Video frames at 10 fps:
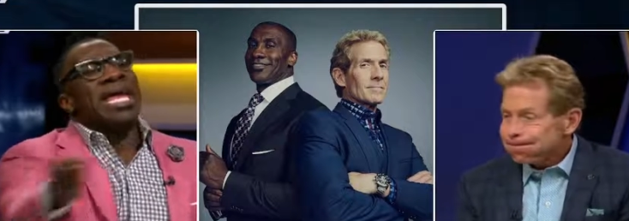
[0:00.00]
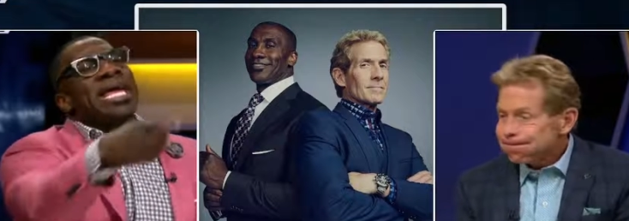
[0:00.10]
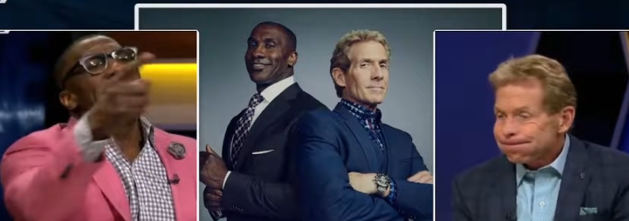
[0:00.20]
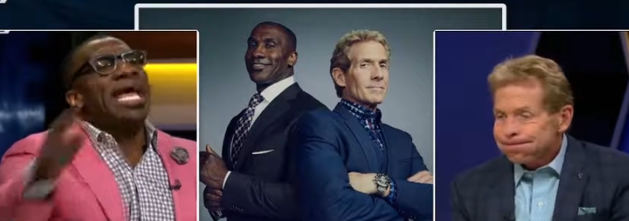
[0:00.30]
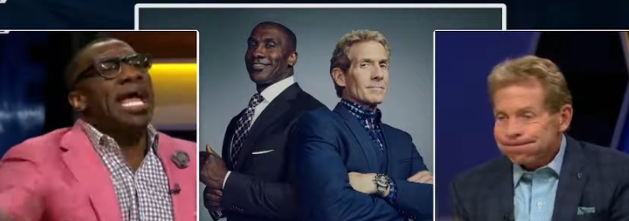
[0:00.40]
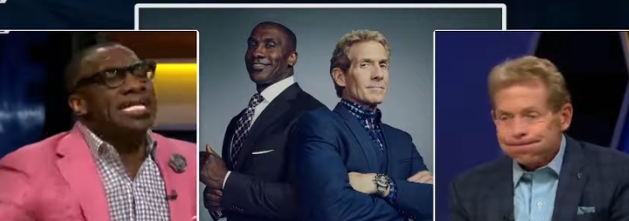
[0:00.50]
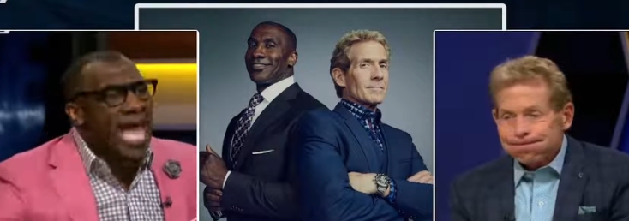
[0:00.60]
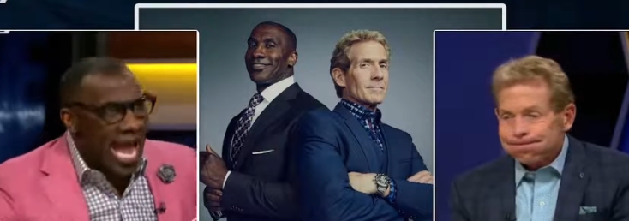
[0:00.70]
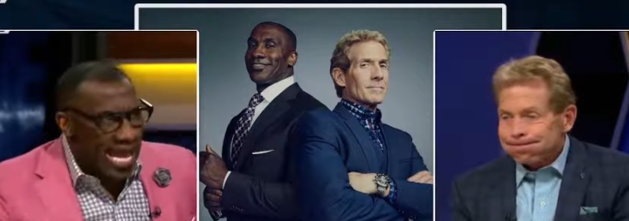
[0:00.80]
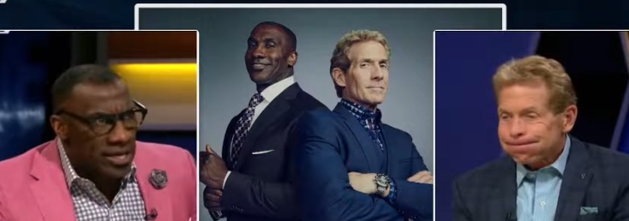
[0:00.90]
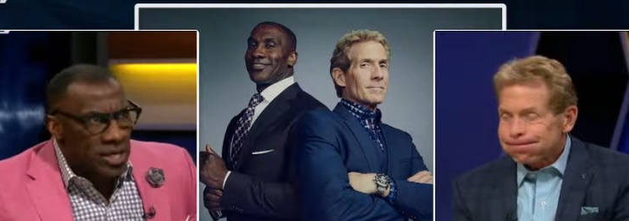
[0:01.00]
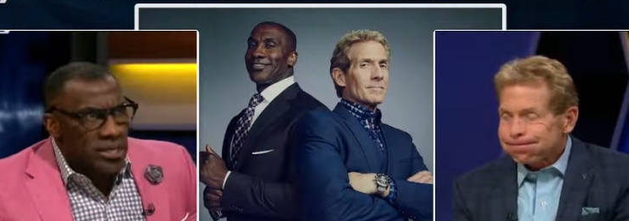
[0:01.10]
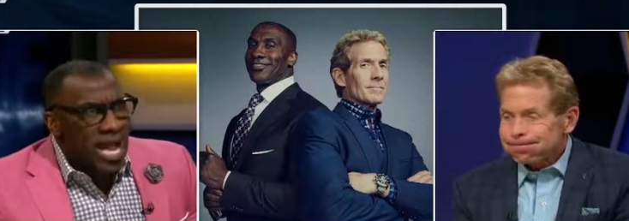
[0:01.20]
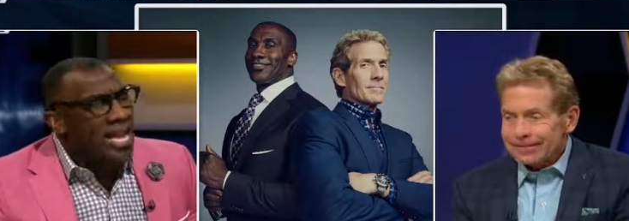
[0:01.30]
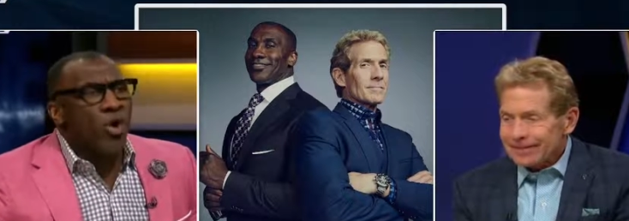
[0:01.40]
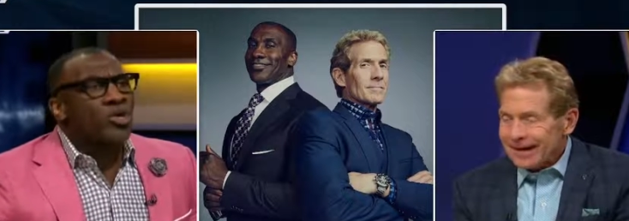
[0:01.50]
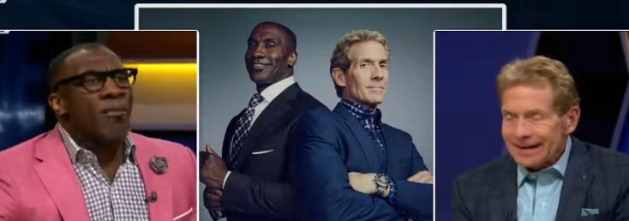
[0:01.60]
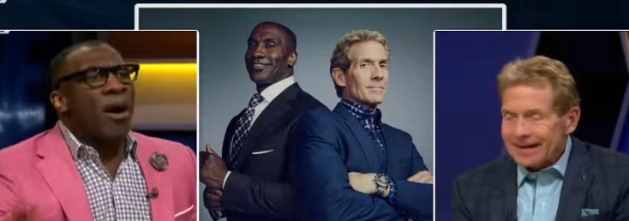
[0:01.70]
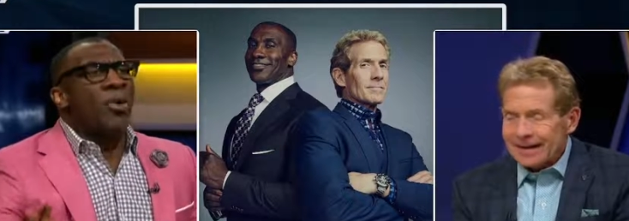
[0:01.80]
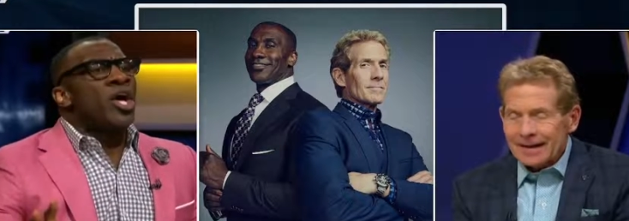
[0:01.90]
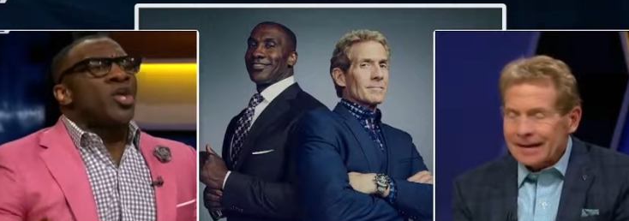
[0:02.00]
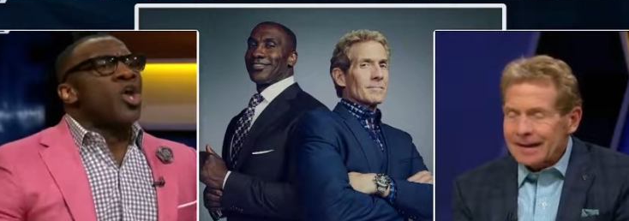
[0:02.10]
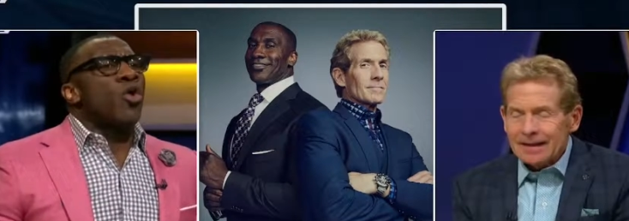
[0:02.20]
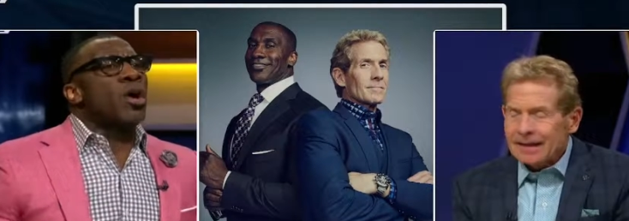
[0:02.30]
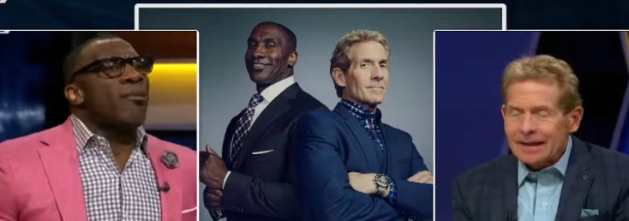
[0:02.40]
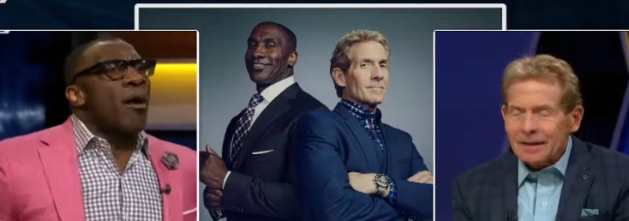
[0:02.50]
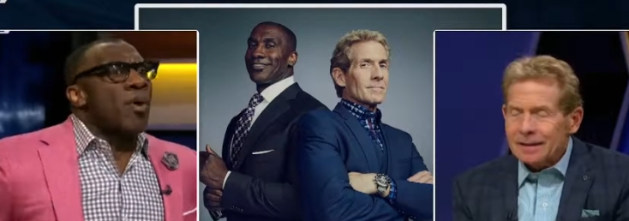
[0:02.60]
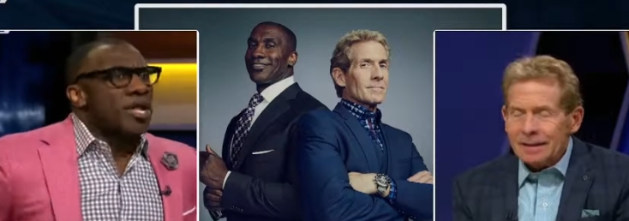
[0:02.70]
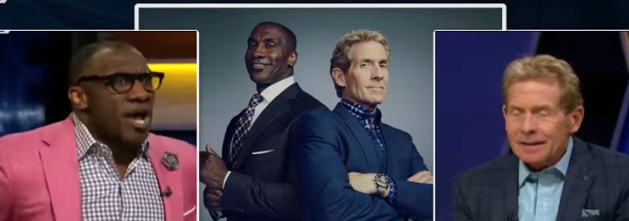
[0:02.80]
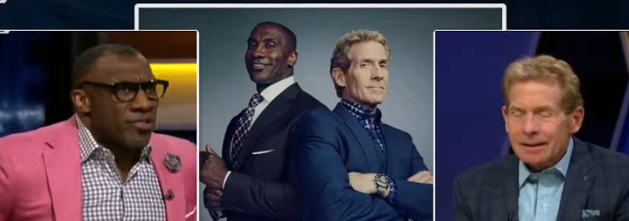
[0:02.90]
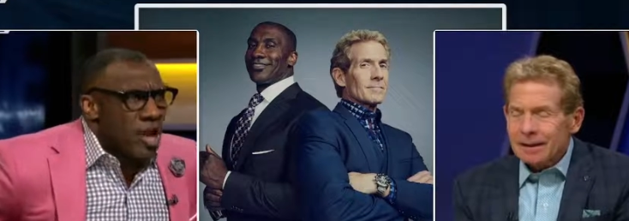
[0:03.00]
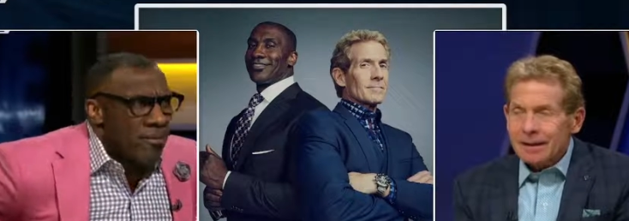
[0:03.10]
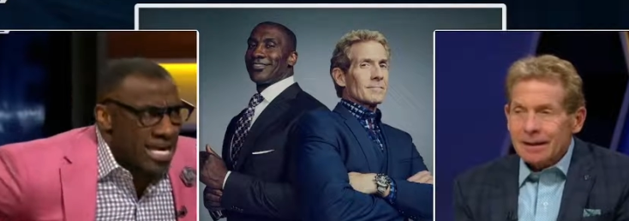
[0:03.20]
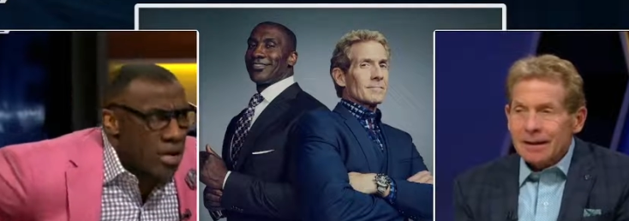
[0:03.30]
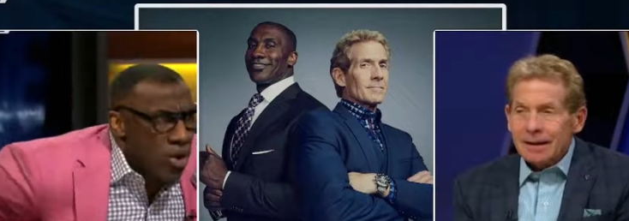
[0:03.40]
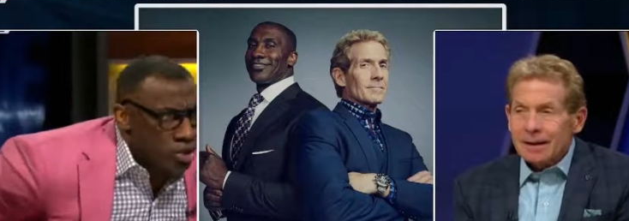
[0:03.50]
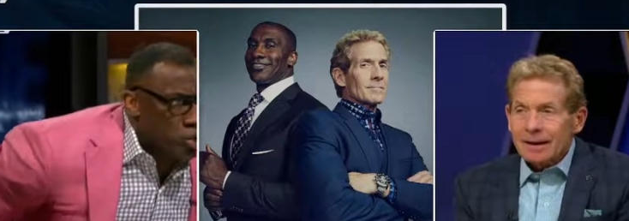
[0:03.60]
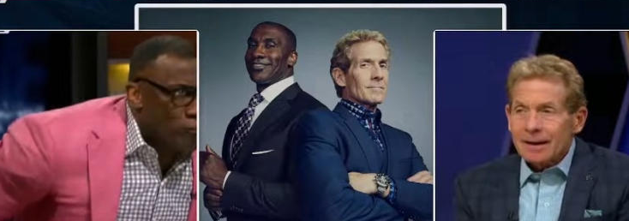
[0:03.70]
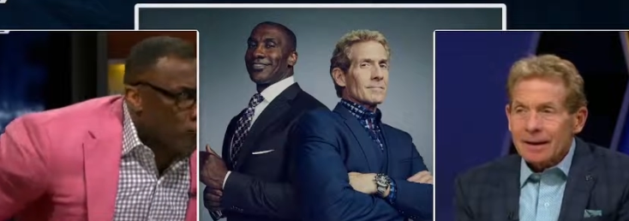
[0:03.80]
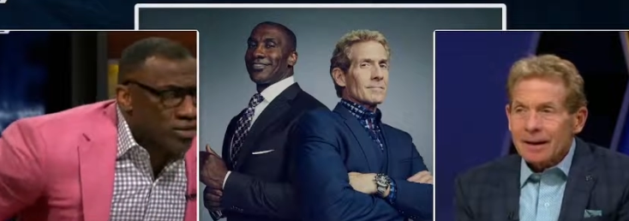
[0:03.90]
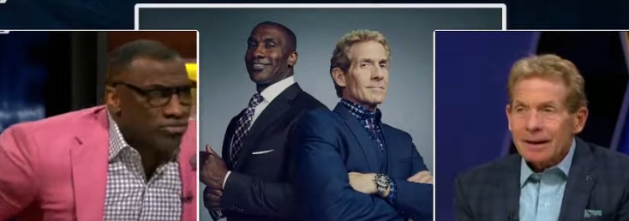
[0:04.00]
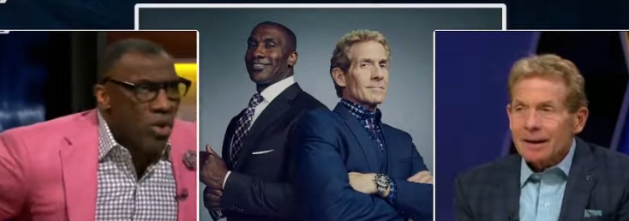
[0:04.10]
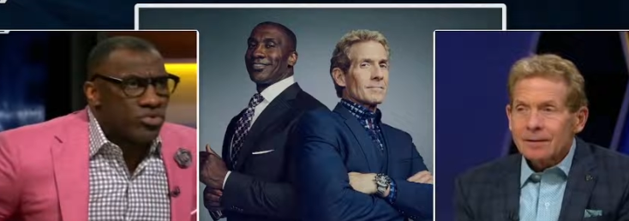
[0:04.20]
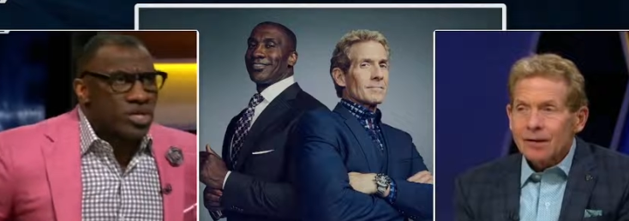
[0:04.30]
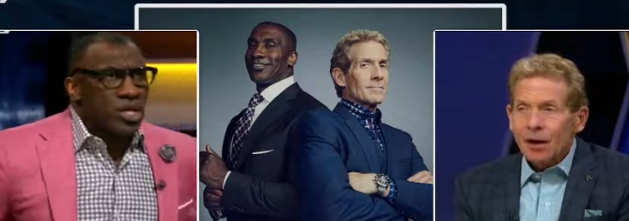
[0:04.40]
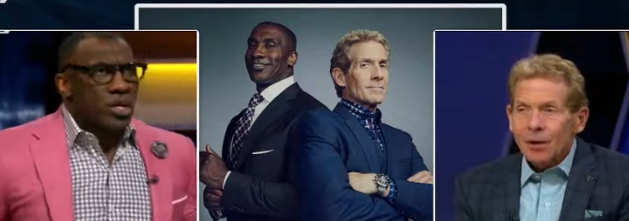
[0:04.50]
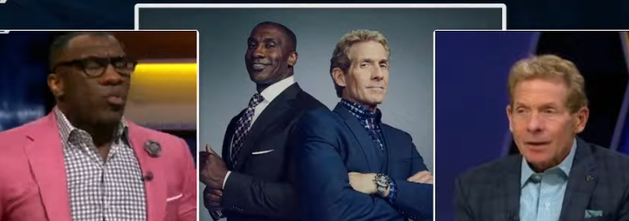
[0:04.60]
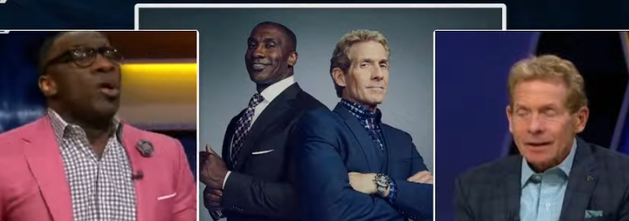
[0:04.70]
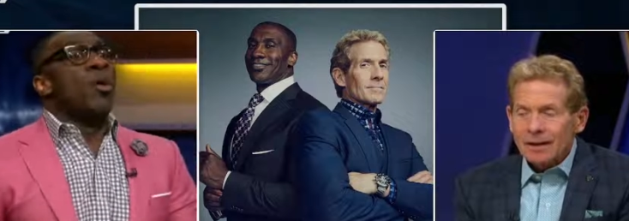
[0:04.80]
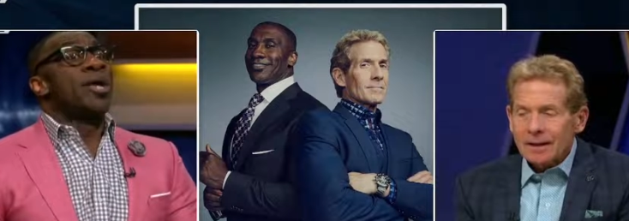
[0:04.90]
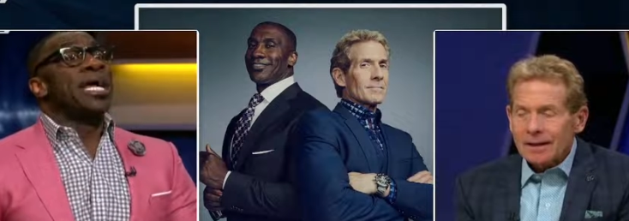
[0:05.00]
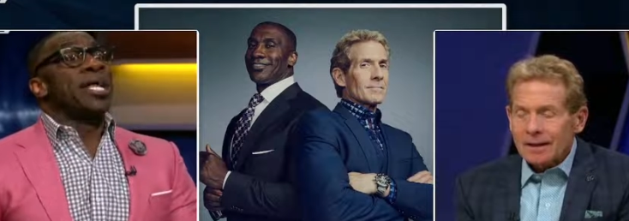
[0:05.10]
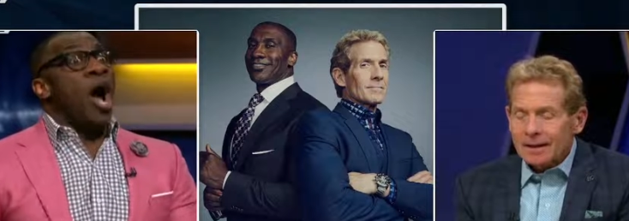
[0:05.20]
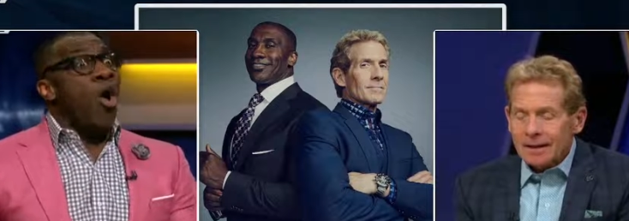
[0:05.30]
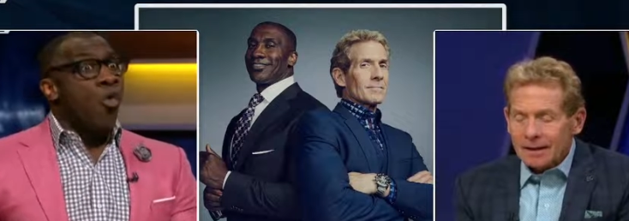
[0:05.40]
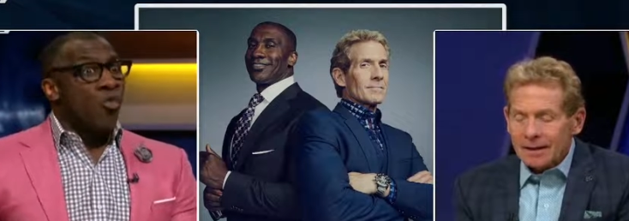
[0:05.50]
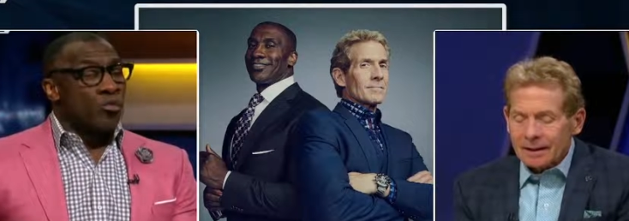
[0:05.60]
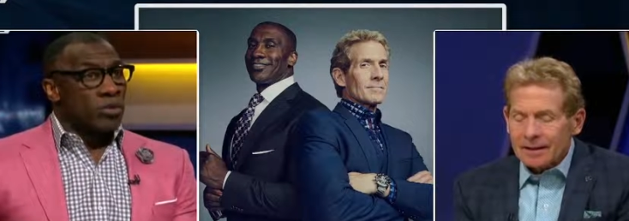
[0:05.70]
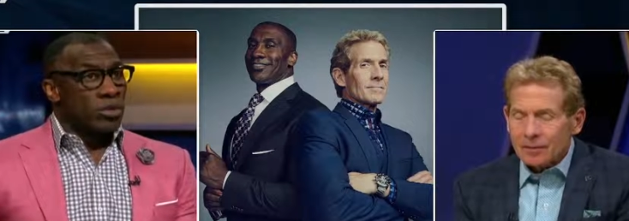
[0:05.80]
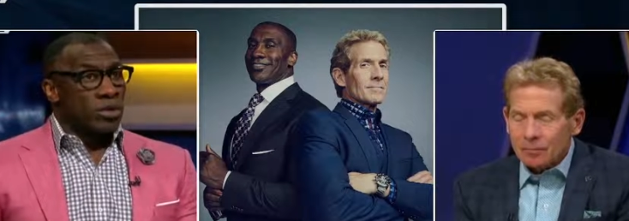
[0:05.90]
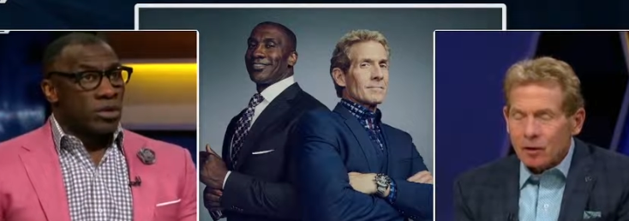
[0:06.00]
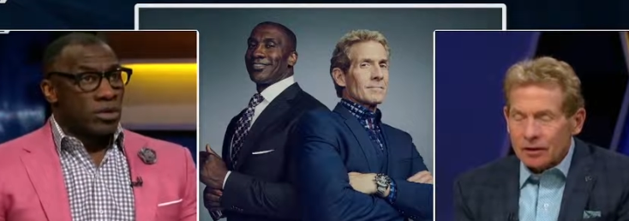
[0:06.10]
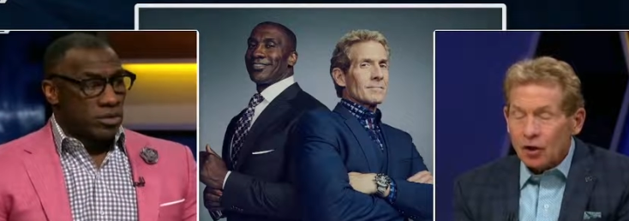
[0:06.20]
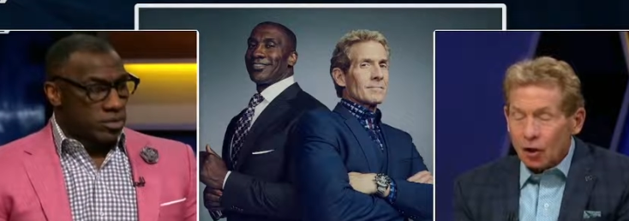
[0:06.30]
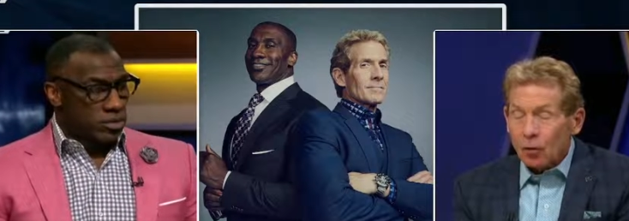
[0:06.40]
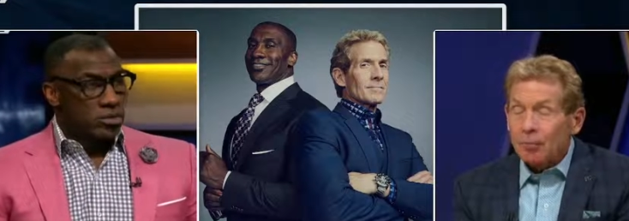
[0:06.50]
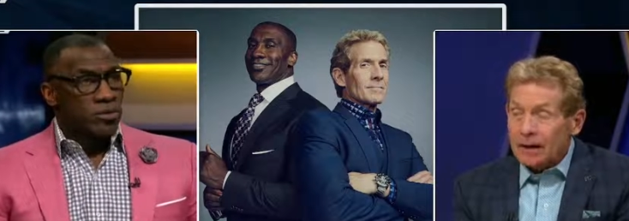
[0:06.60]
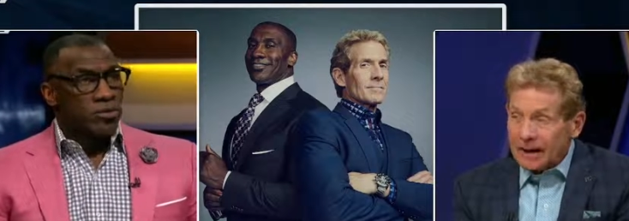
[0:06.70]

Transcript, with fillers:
Speaker 1: he did that. Now don't come on up with he, don't come he, up with another talk about he want to shoot
Speaker 2: free throws. No, we want to get home. He didn't bring you home, but